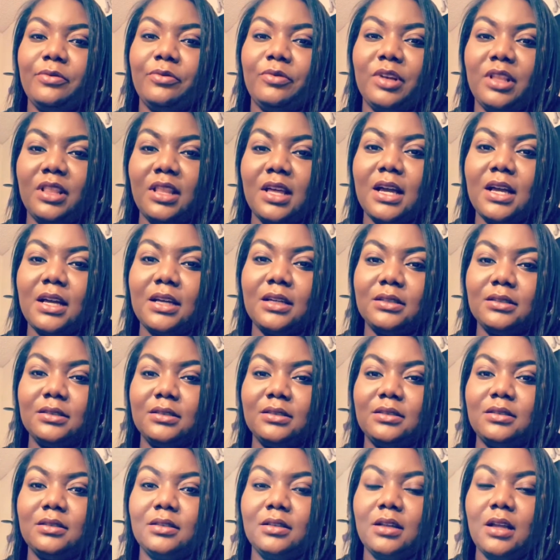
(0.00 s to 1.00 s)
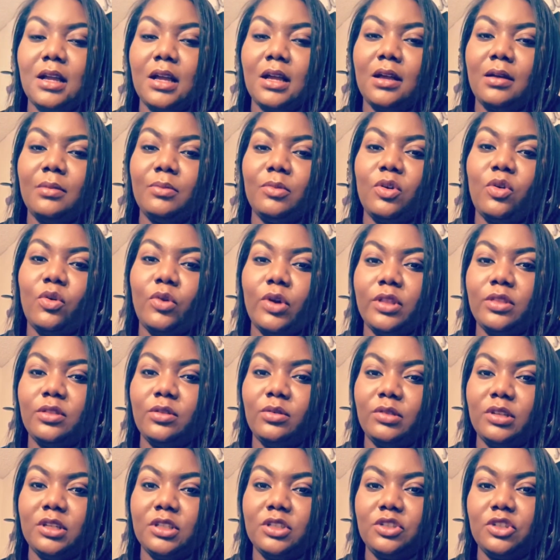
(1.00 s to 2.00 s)
realized going
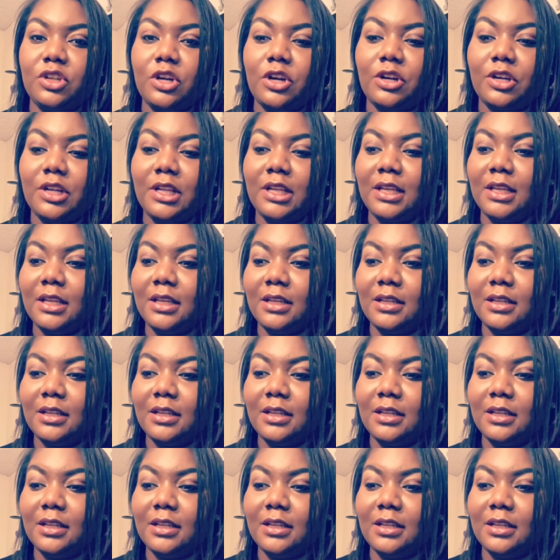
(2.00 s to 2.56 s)
through this journey